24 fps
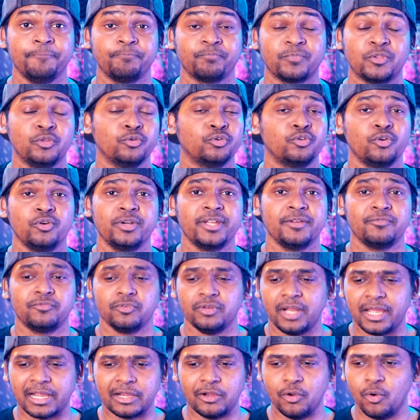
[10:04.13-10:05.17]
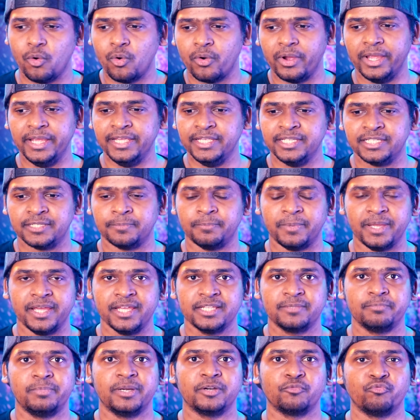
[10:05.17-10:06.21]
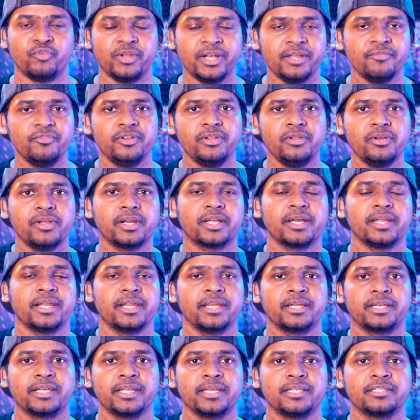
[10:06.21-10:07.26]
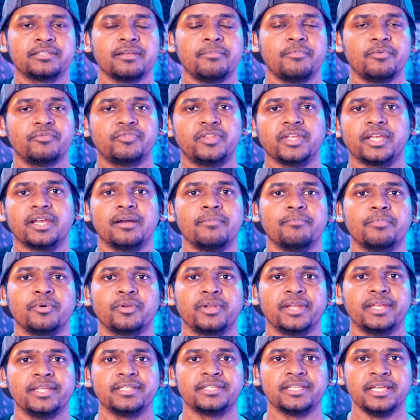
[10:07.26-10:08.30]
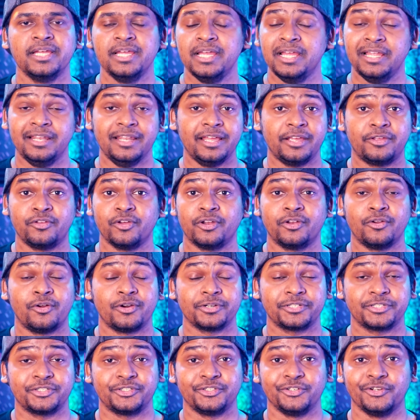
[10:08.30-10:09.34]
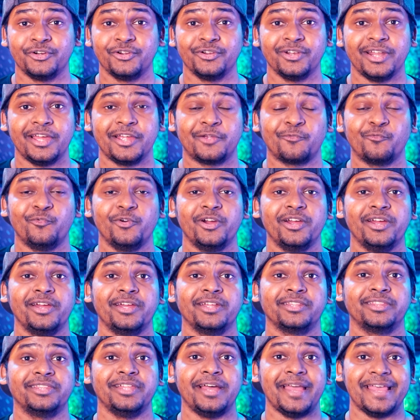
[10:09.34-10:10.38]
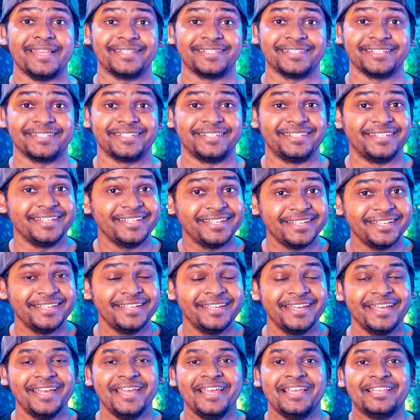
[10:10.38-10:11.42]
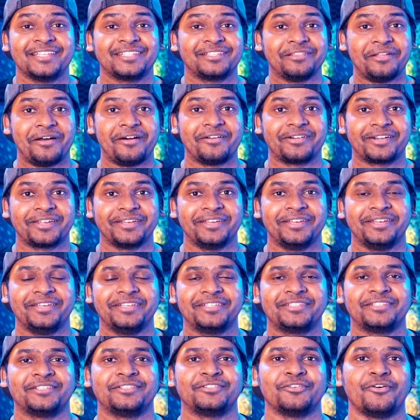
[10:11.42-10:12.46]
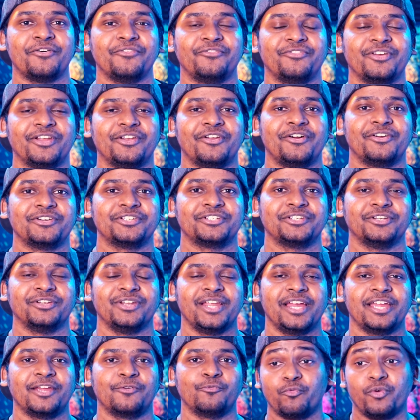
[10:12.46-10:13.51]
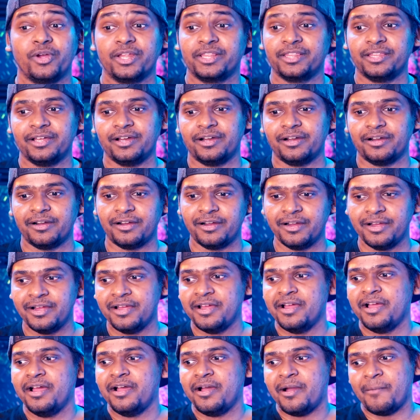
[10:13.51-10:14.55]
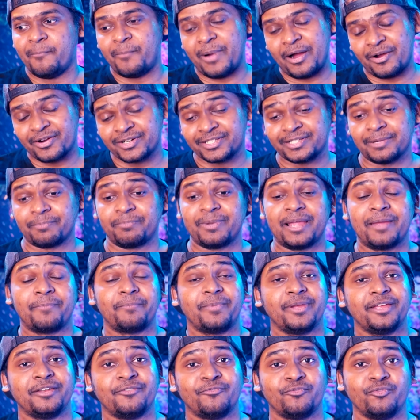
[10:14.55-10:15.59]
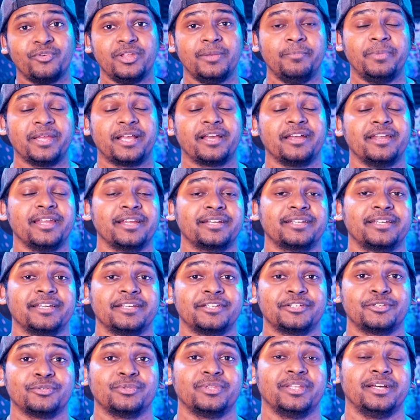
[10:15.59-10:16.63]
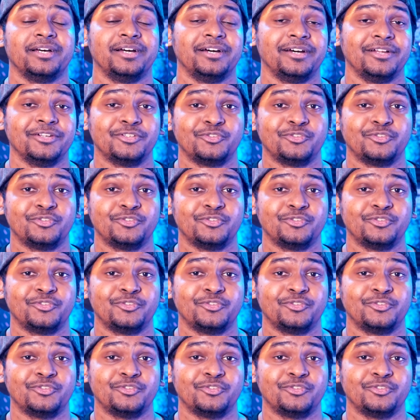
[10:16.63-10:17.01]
You don't have to like go each page, but whenever you are connecting some of the components, like you're not sure like where the SSD slot is, so if you're not sure like where the power supply pin will be connected to the